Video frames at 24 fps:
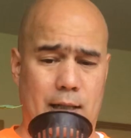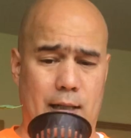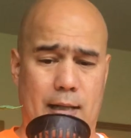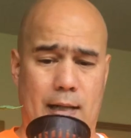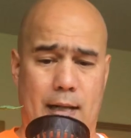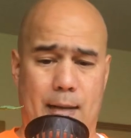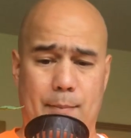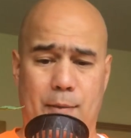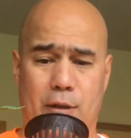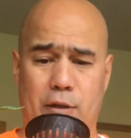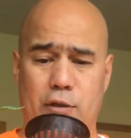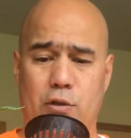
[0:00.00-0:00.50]
and
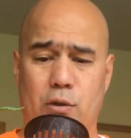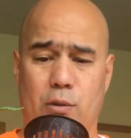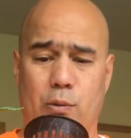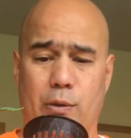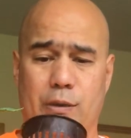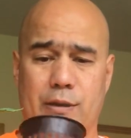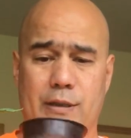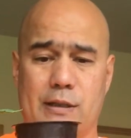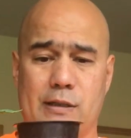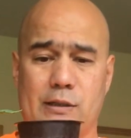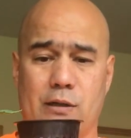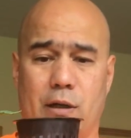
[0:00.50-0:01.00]
I'm not sure
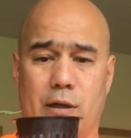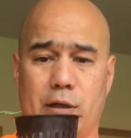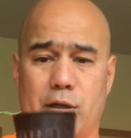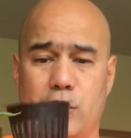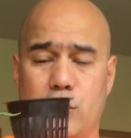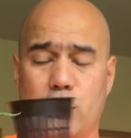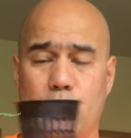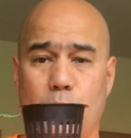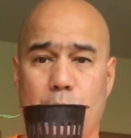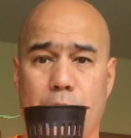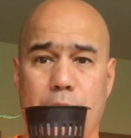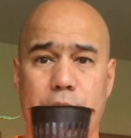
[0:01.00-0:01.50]
what these are,
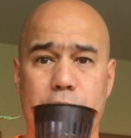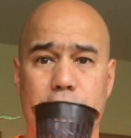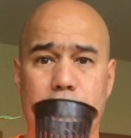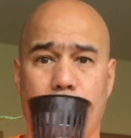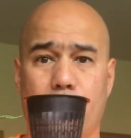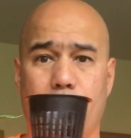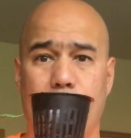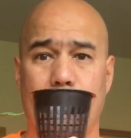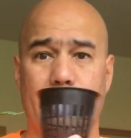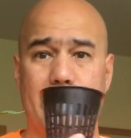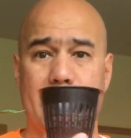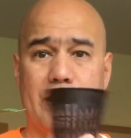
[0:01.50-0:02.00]
2-inch or
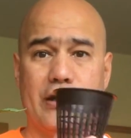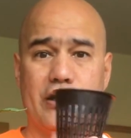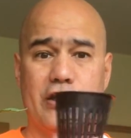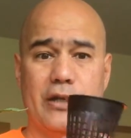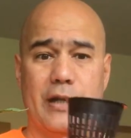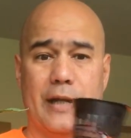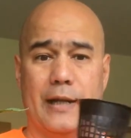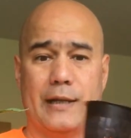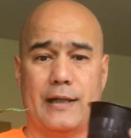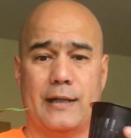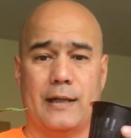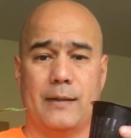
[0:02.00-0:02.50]
3-inch
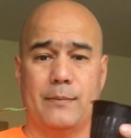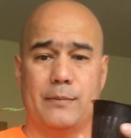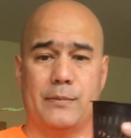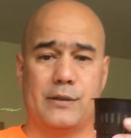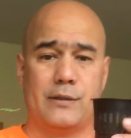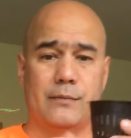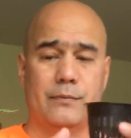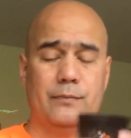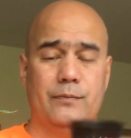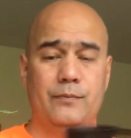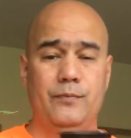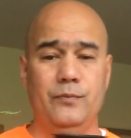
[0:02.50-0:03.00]
net cups,
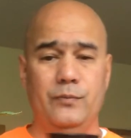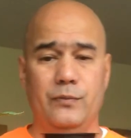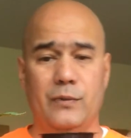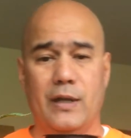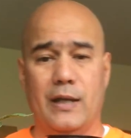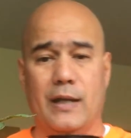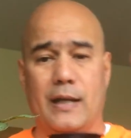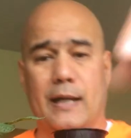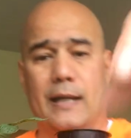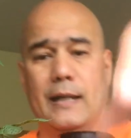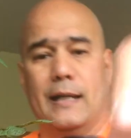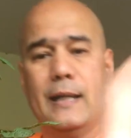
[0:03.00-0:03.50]

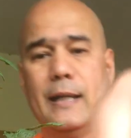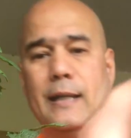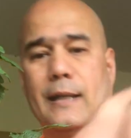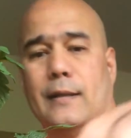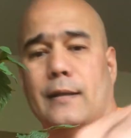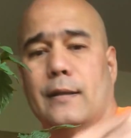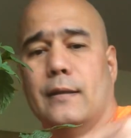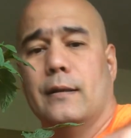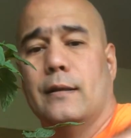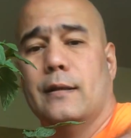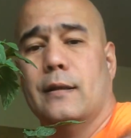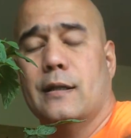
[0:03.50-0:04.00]
and then
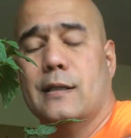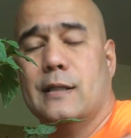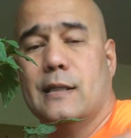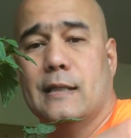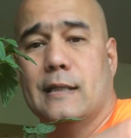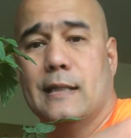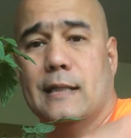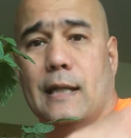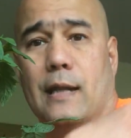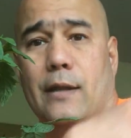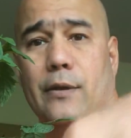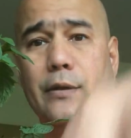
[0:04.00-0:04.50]
this is
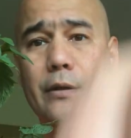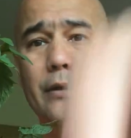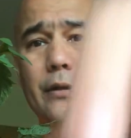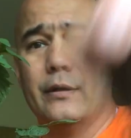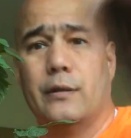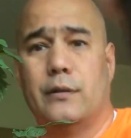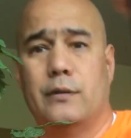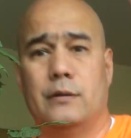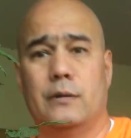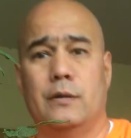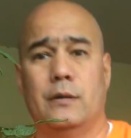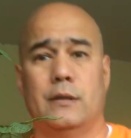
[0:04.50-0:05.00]
the other
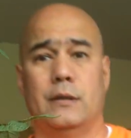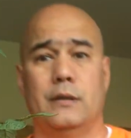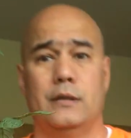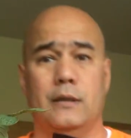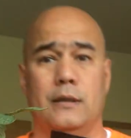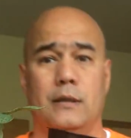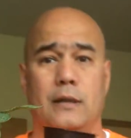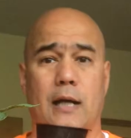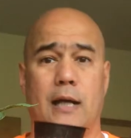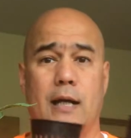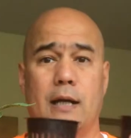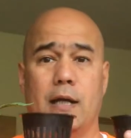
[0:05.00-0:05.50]

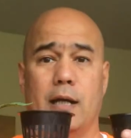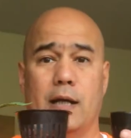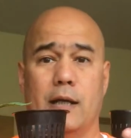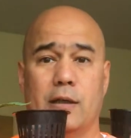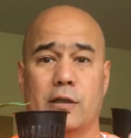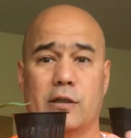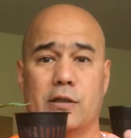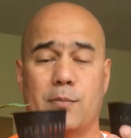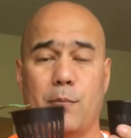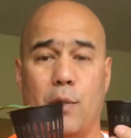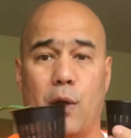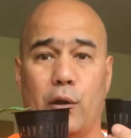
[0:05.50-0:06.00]

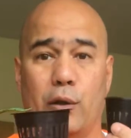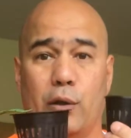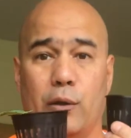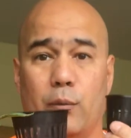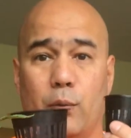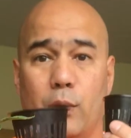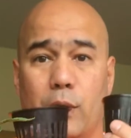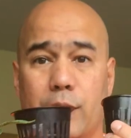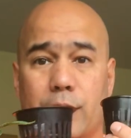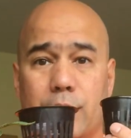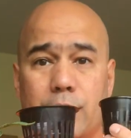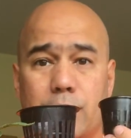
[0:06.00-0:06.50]
smaller
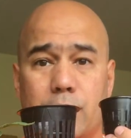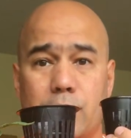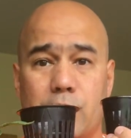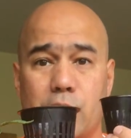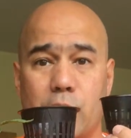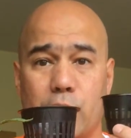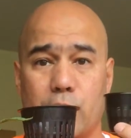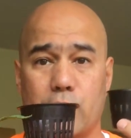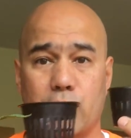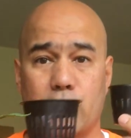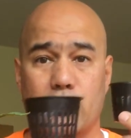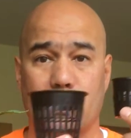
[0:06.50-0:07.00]
one.
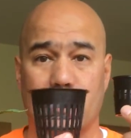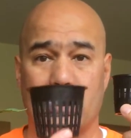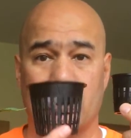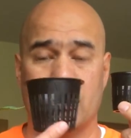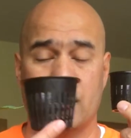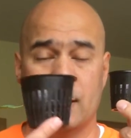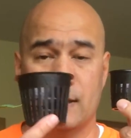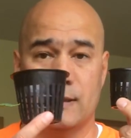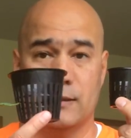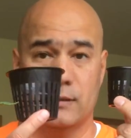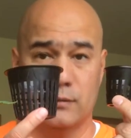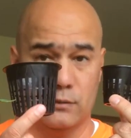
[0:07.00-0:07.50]
So you're gonna
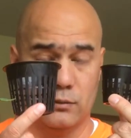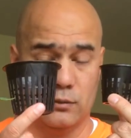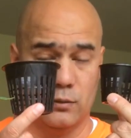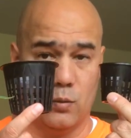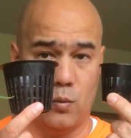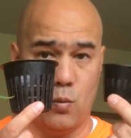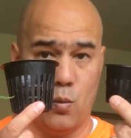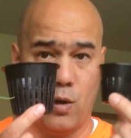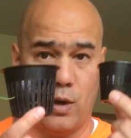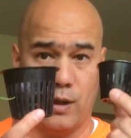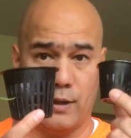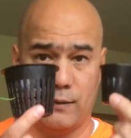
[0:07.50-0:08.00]
need
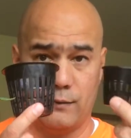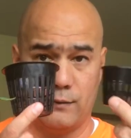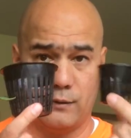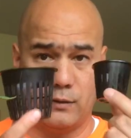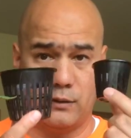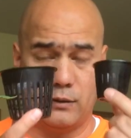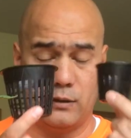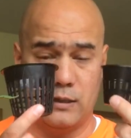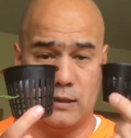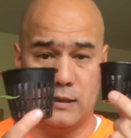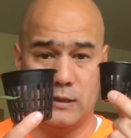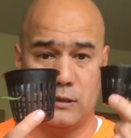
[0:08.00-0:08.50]
one of
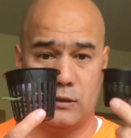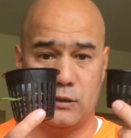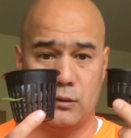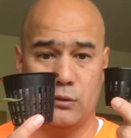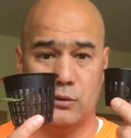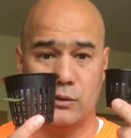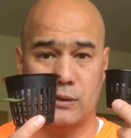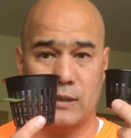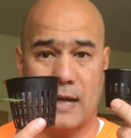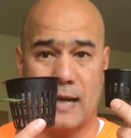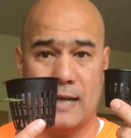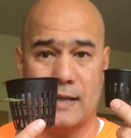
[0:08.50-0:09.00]
these 2
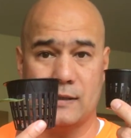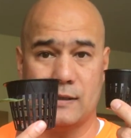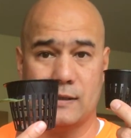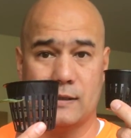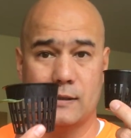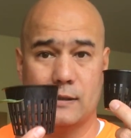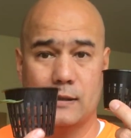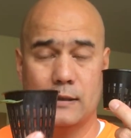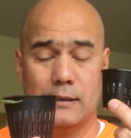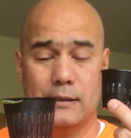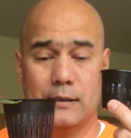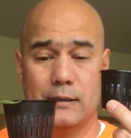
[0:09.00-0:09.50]

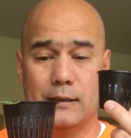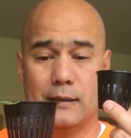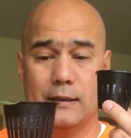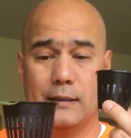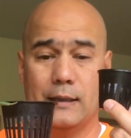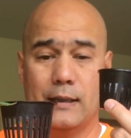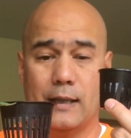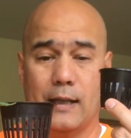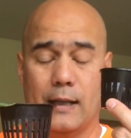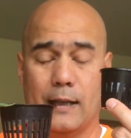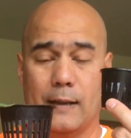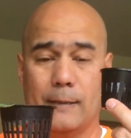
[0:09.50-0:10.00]
sizes
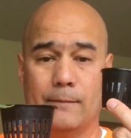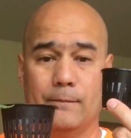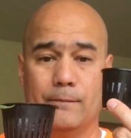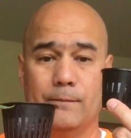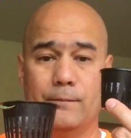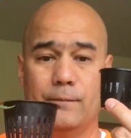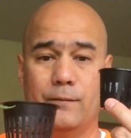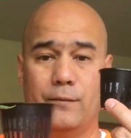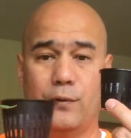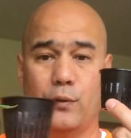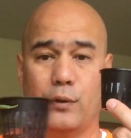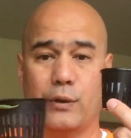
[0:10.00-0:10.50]

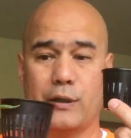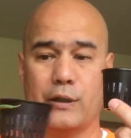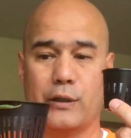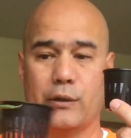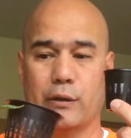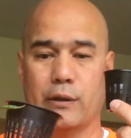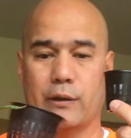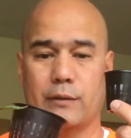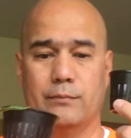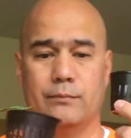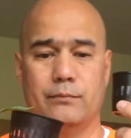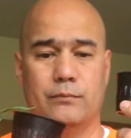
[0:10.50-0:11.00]
for
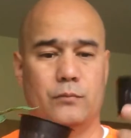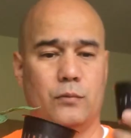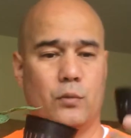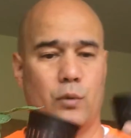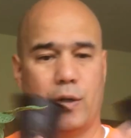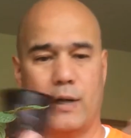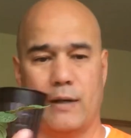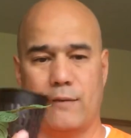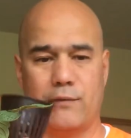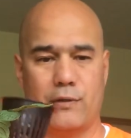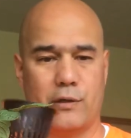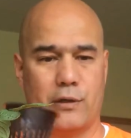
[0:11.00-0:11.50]
your
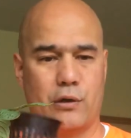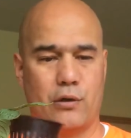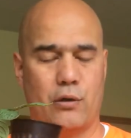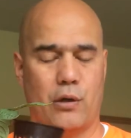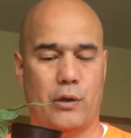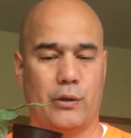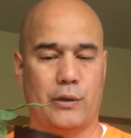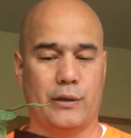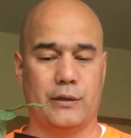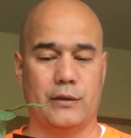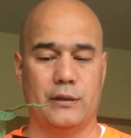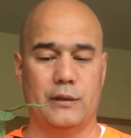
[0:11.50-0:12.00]
whatever you're
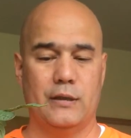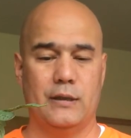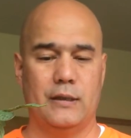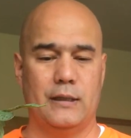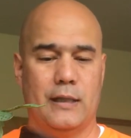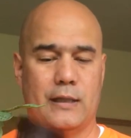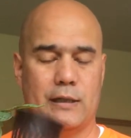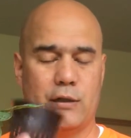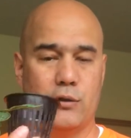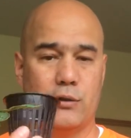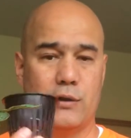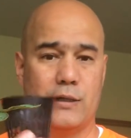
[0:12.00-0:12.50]
growing,
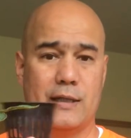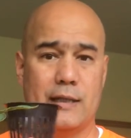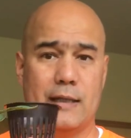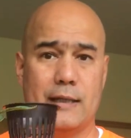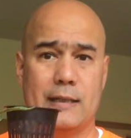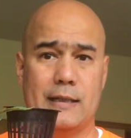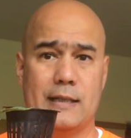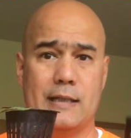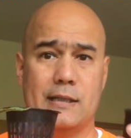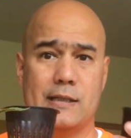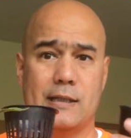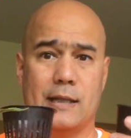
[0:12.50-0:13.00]
and you can
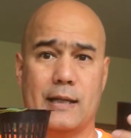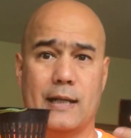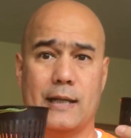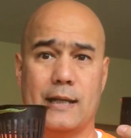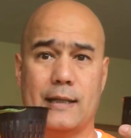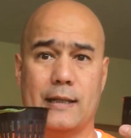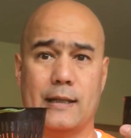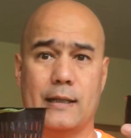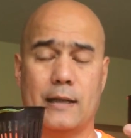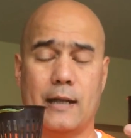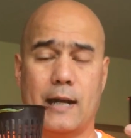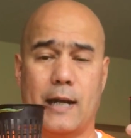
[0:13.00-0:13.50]
get these at
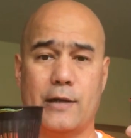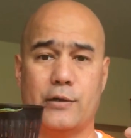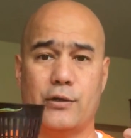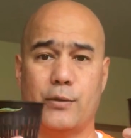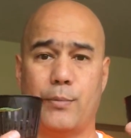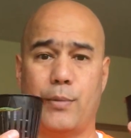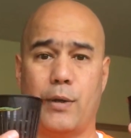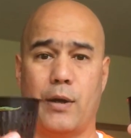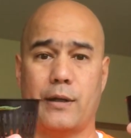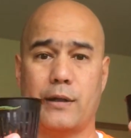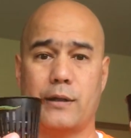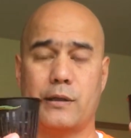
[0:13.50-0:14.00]
any
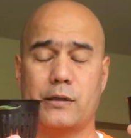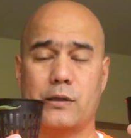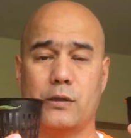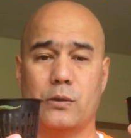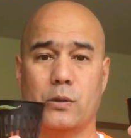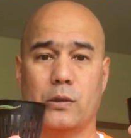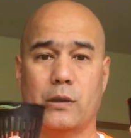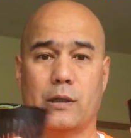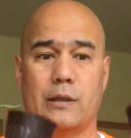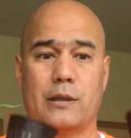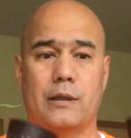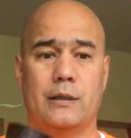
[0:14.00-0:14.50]
hydroponic
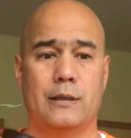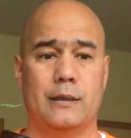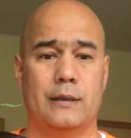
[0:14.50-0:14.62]
store.